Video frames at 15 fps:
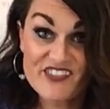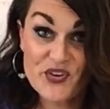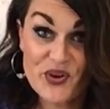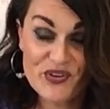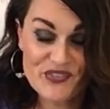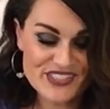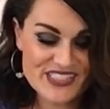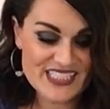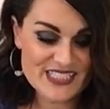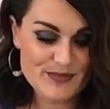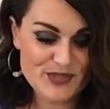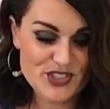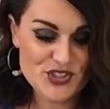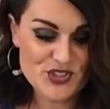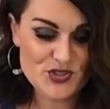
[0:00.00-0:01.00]
if you haven't seen
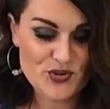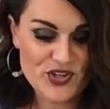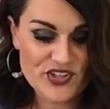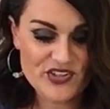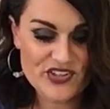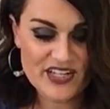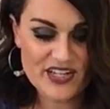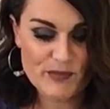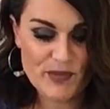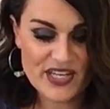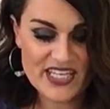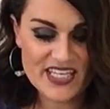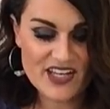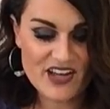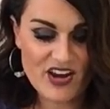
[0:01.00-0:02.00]
my tutorial on my
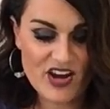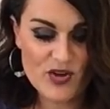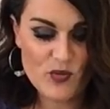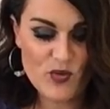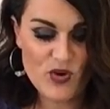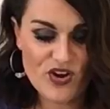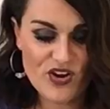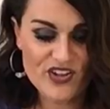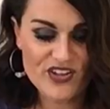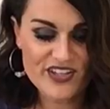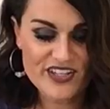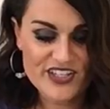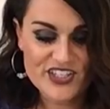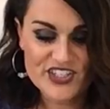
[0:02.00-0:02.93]
ECOT wall,